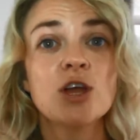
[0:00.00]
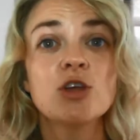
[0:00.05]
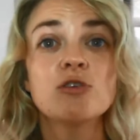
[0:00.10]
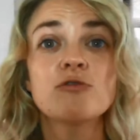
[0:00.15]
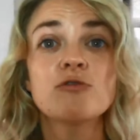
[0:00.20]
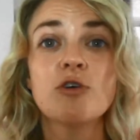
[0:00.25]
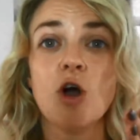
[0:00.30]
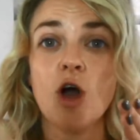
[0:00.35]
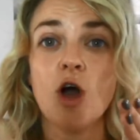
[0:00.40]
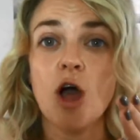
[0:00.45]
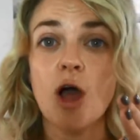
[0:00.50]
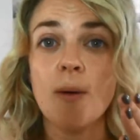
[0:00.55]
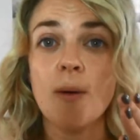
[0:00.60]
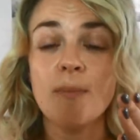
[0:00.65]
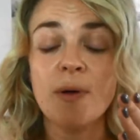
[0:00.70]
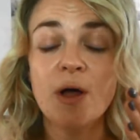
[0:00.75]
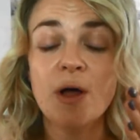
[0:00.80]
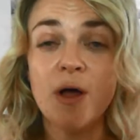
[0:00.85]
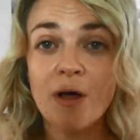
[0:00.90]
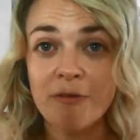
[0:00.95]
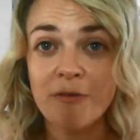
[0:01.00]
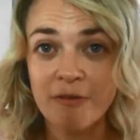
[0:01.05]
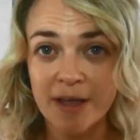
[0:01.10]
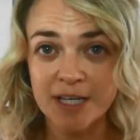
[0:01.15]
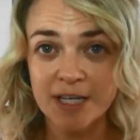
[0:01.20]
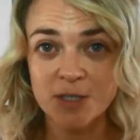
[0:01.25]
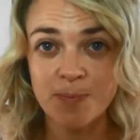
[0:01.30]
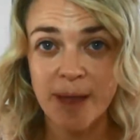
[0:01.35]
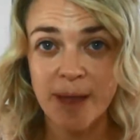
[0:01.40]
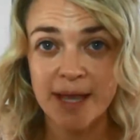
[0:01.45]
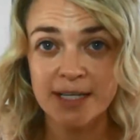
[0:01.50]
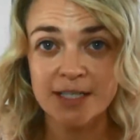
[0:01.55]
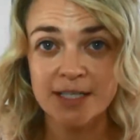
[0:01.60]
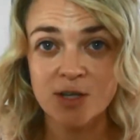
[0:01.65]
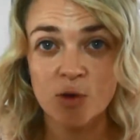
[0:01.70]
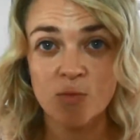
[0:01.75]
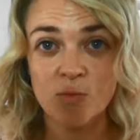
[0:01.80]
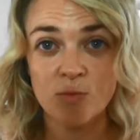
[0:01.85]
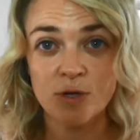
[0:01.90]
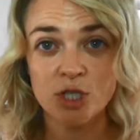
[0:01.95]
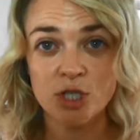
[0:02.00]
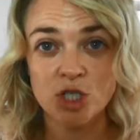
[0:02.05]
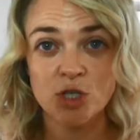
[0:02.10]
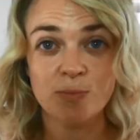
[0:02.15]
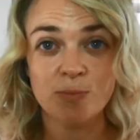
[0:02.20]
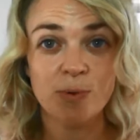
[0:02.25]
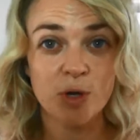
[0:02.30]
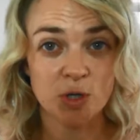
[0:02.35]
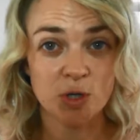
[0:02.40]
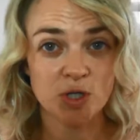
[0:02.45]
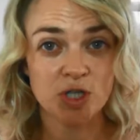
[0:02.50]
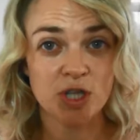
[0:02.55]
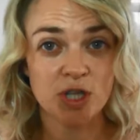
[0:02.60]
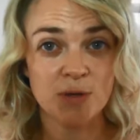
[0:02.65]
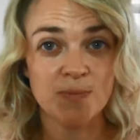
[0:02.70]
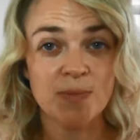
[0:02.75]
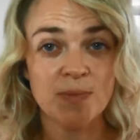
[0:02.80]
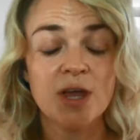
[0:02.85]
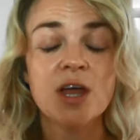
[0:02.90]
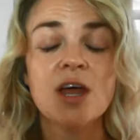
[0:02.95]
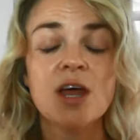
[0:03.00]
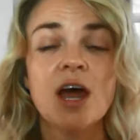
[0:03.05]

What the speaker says: you've got a perfect base on which to put them.